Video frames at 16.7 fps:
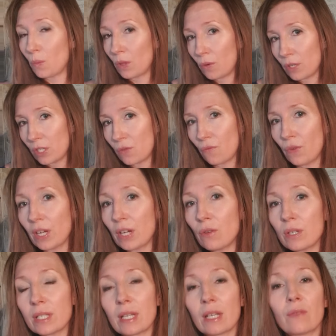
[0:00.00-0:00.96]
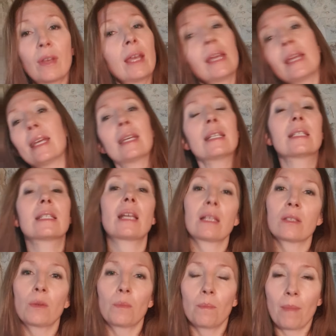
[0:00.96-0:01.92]
whether it's figurative, it
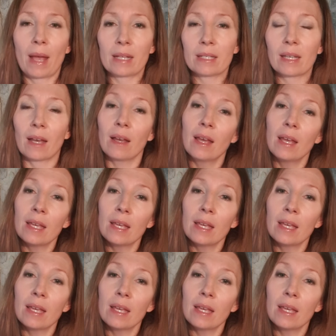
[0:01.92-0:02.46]
doesn't matter.